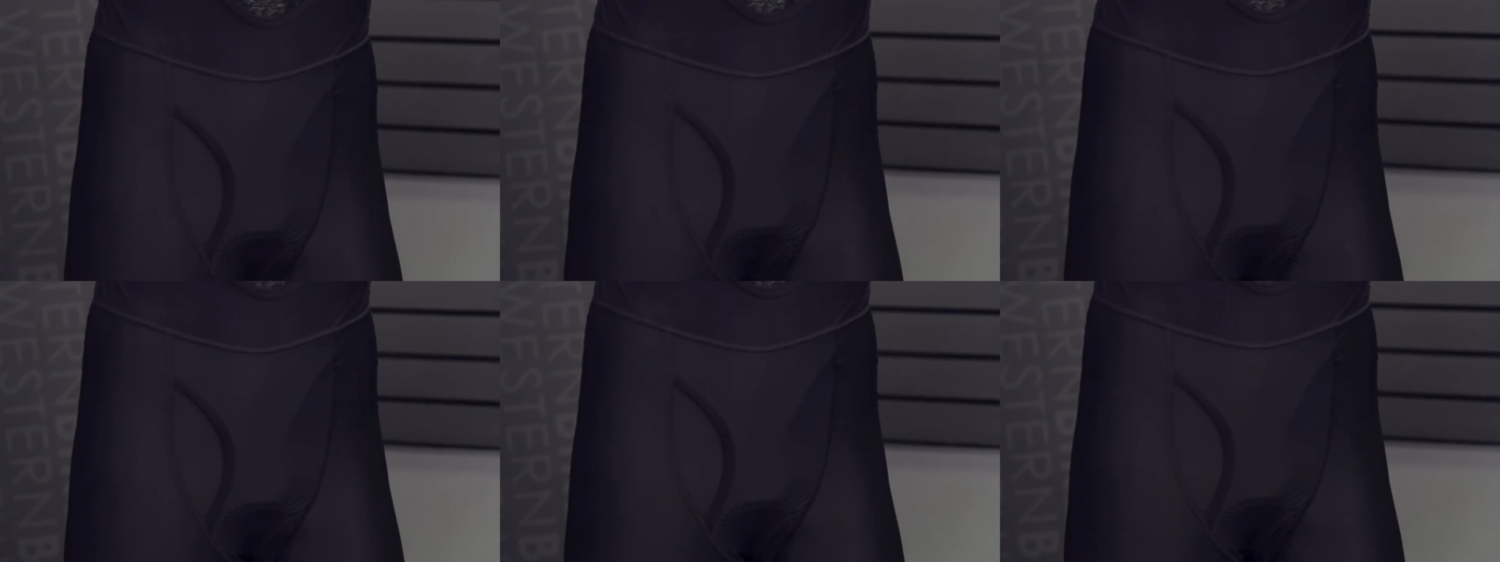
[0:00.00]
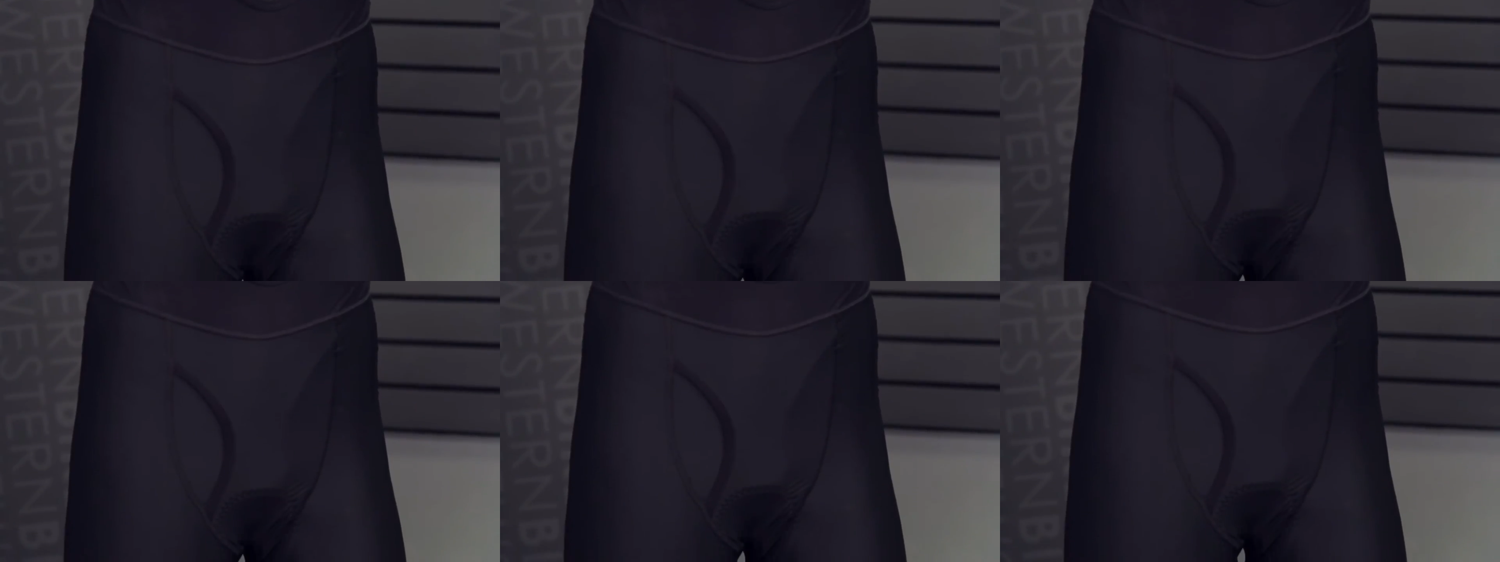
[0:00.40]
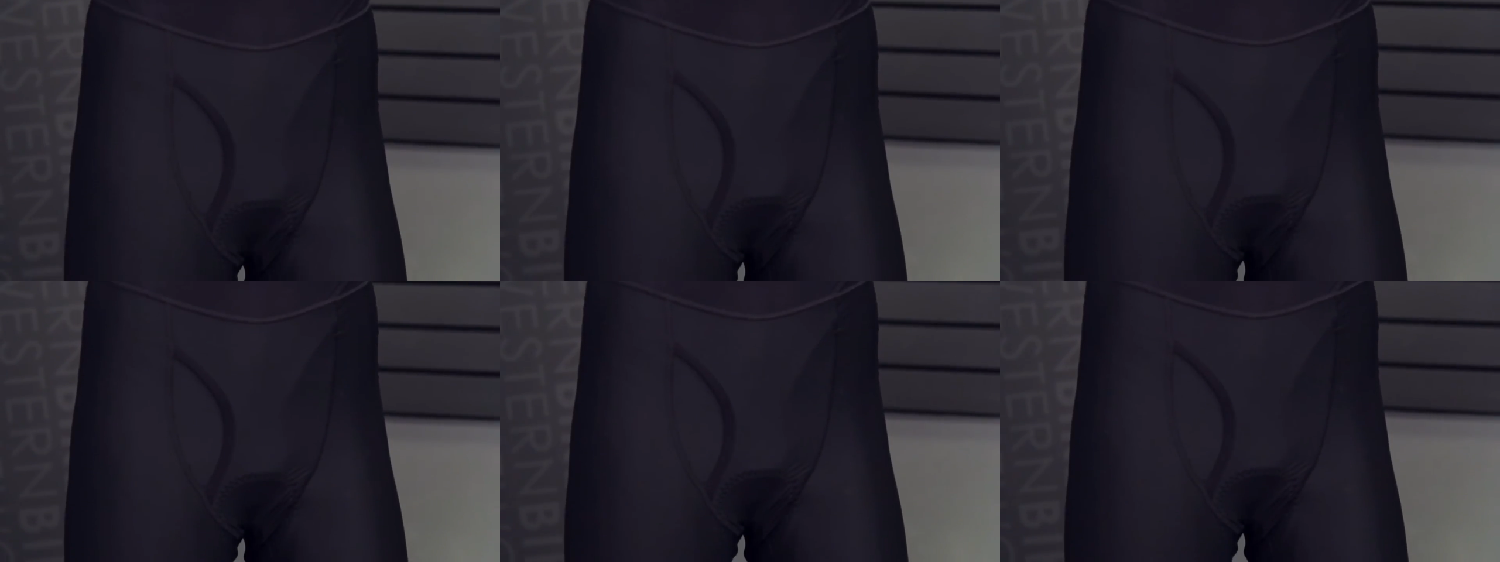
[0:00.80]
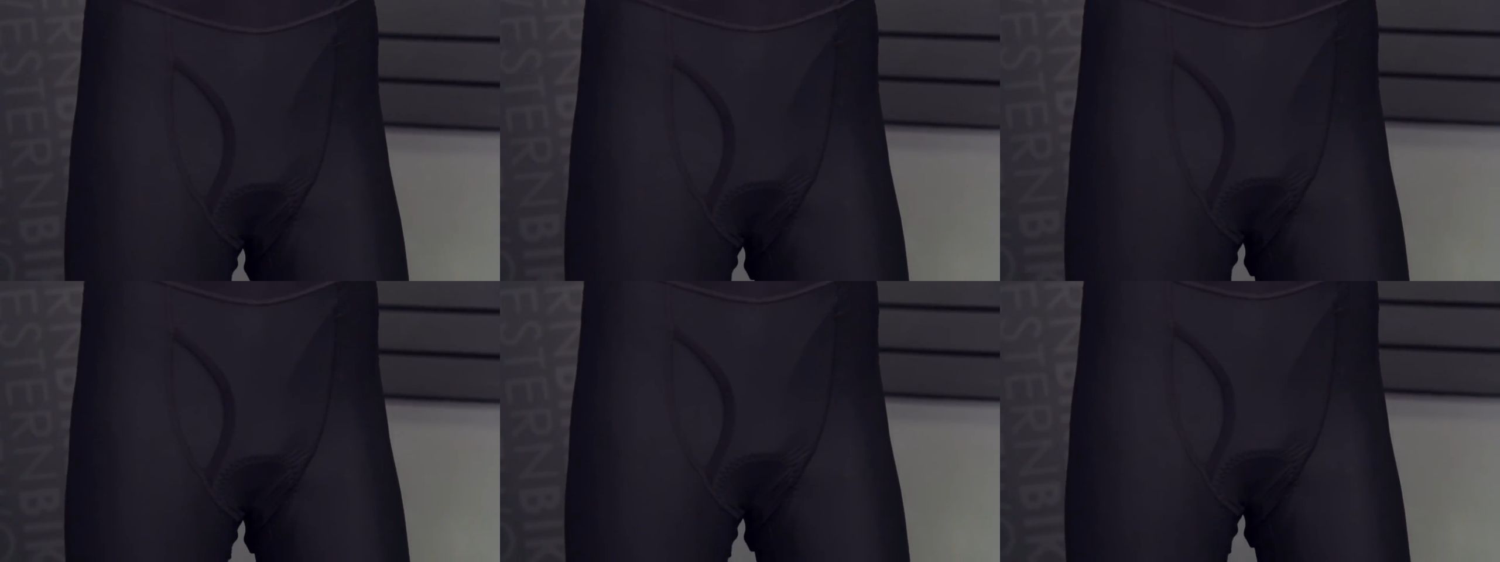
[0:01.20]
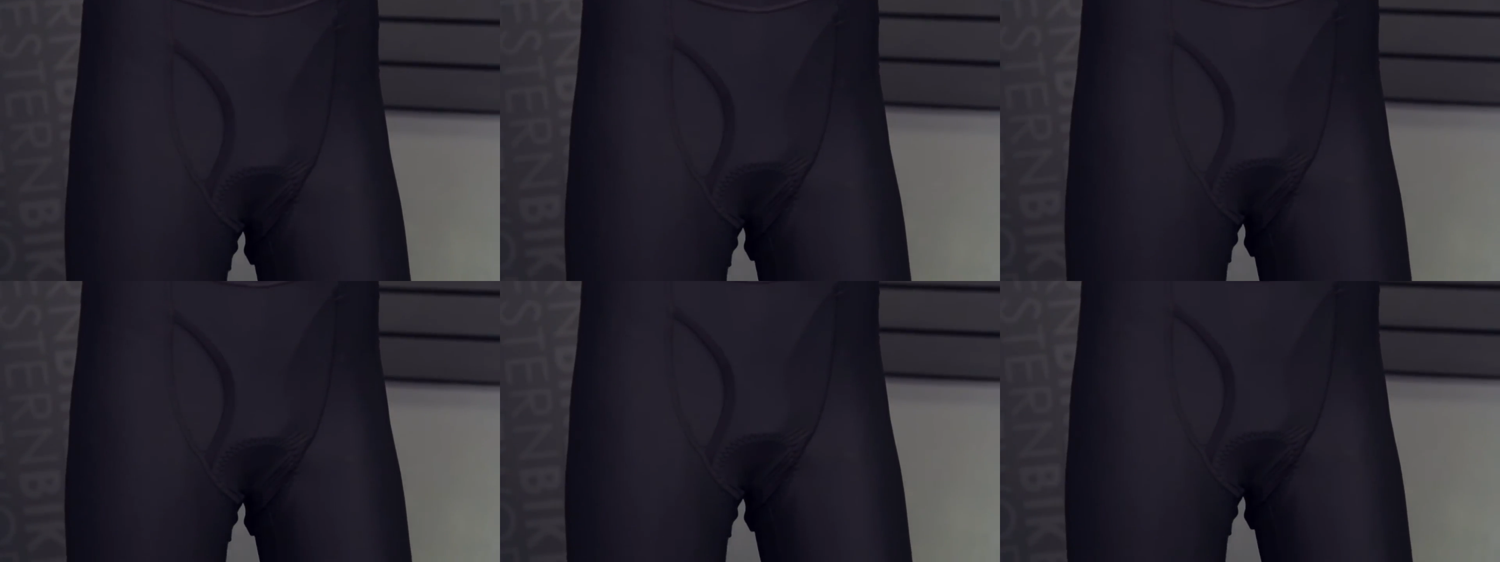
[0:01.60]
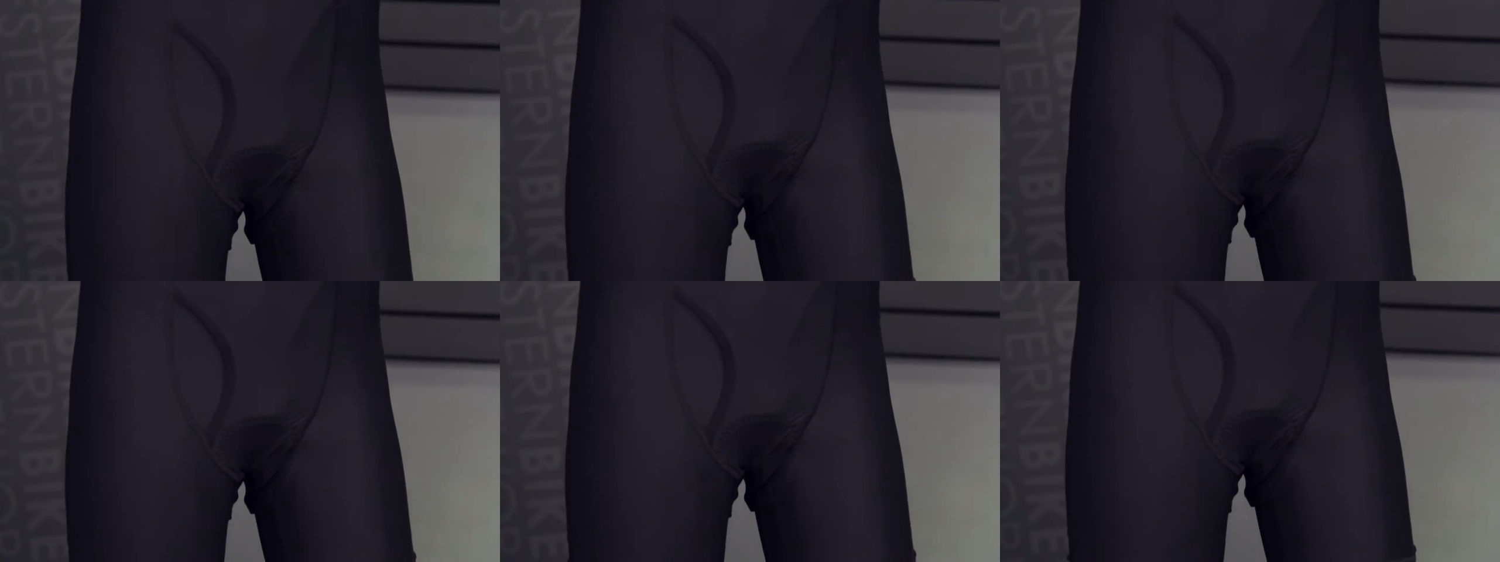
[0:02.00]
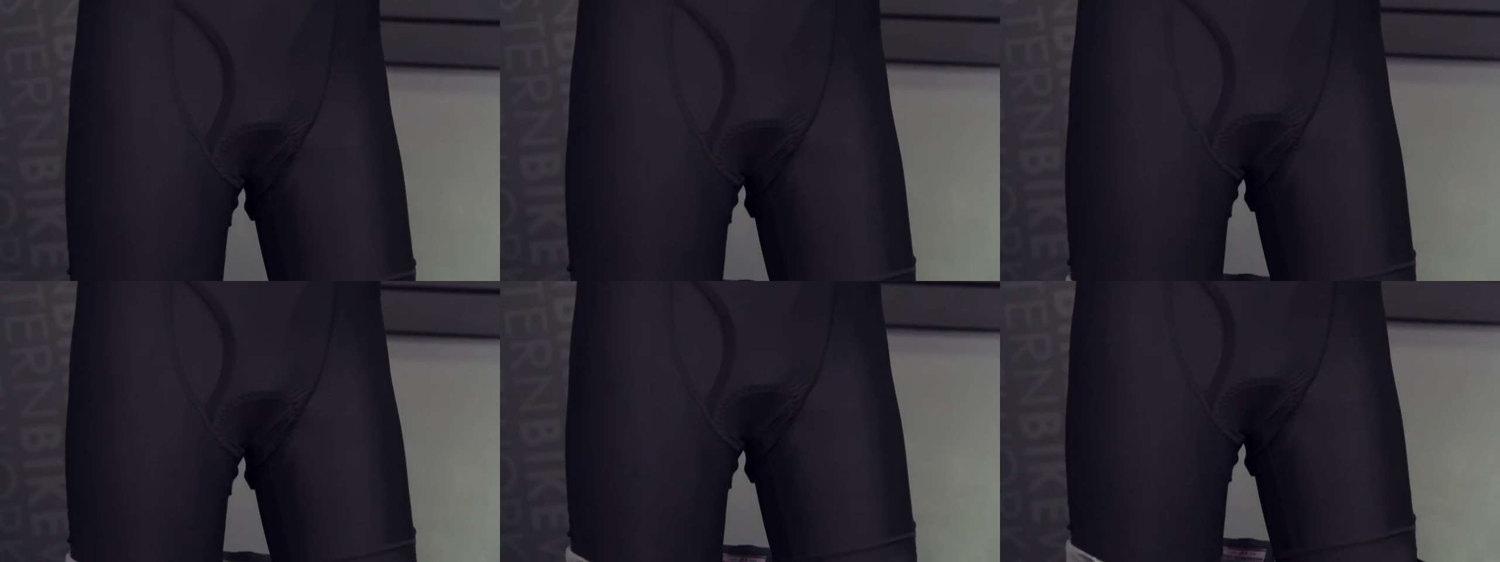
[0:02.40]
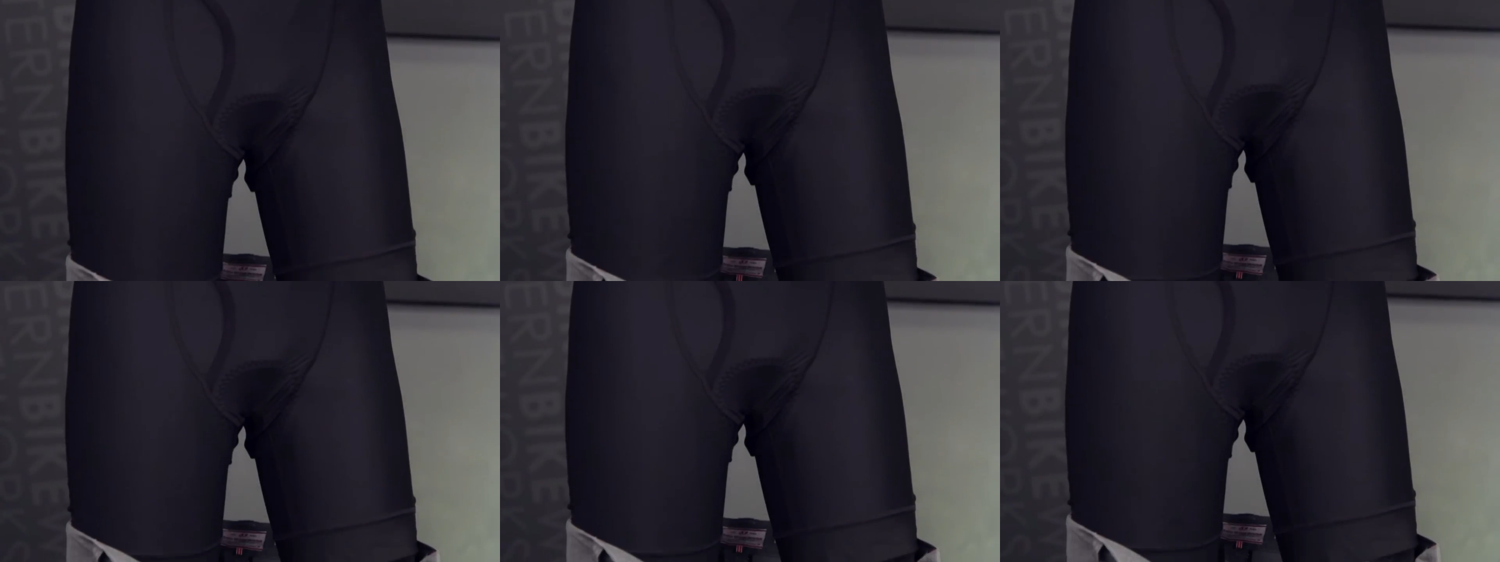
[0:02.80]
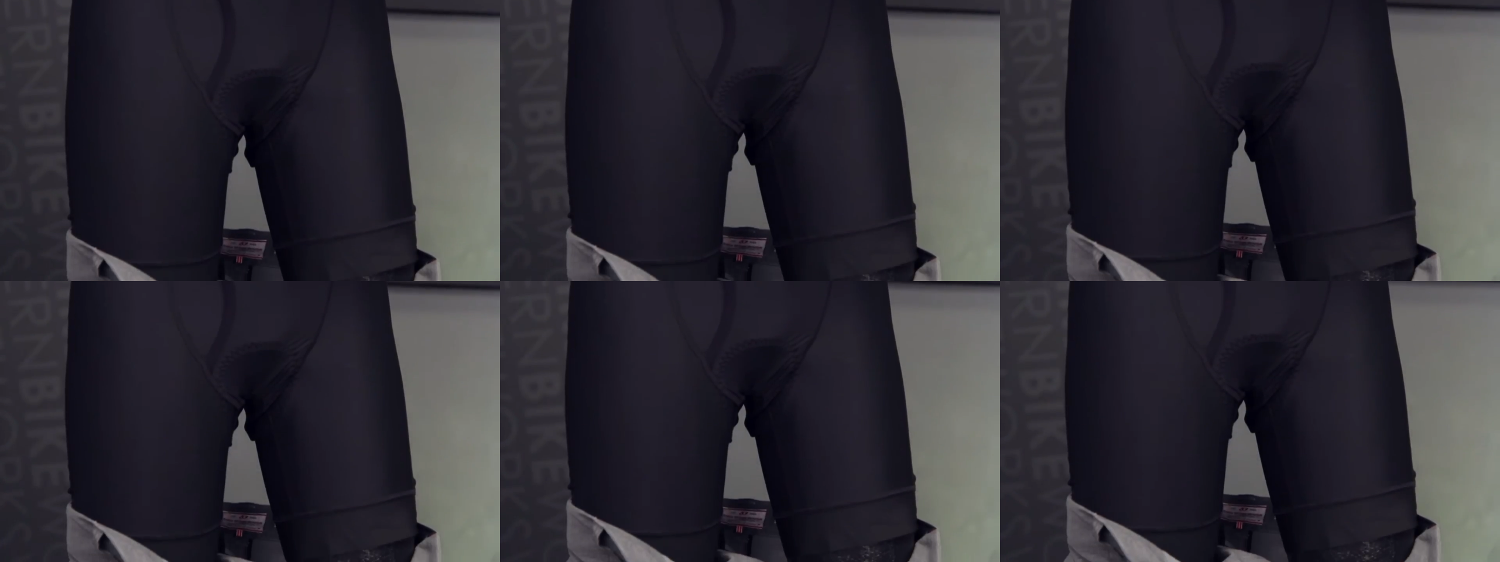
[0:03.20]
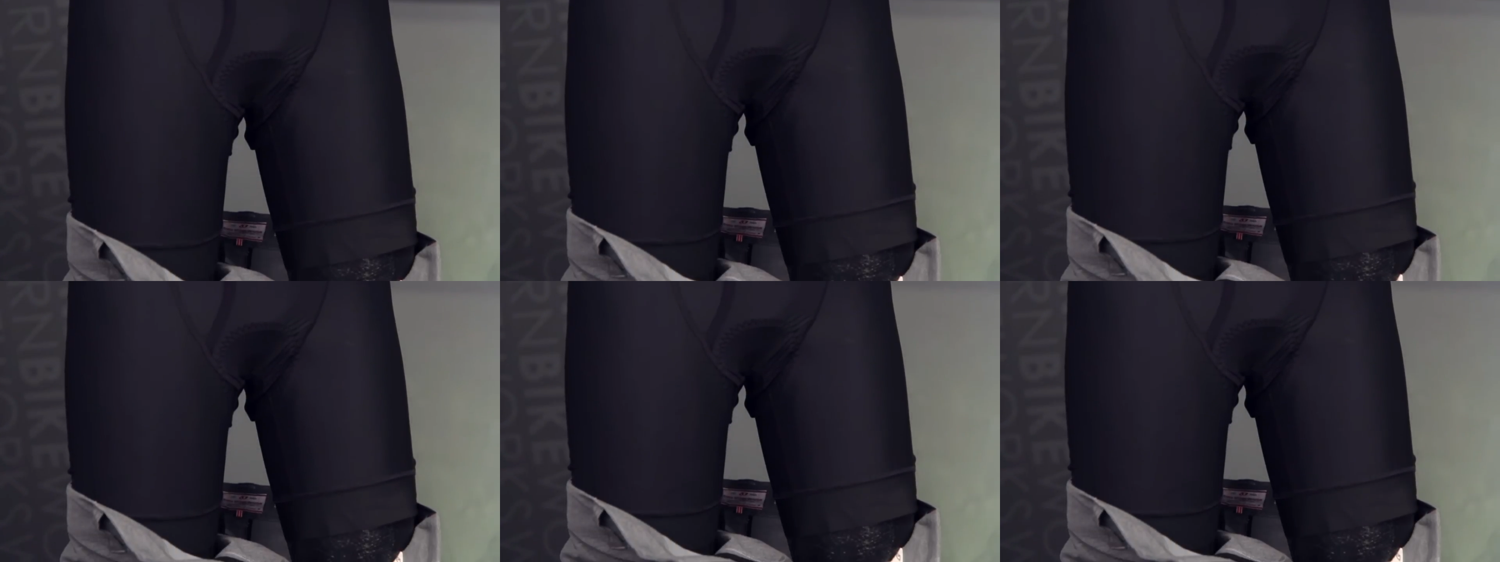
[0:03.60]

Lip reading: Nobody's mouth can be seen.